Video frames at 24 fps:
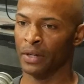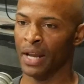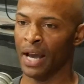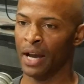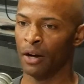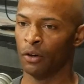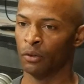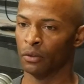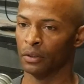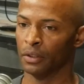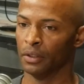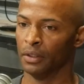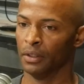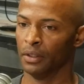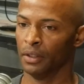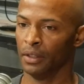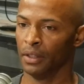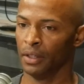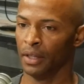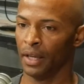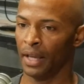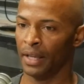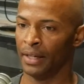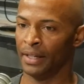out,
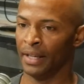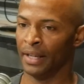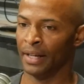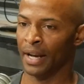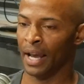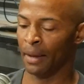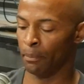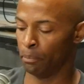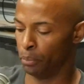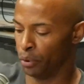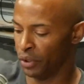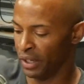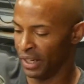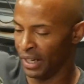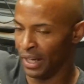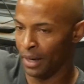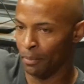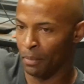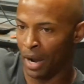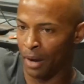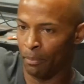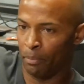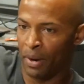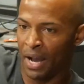and then I put it in
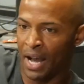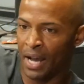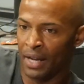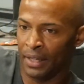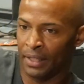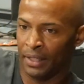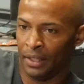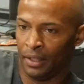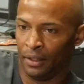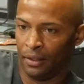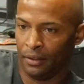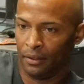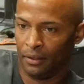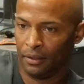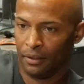my pocket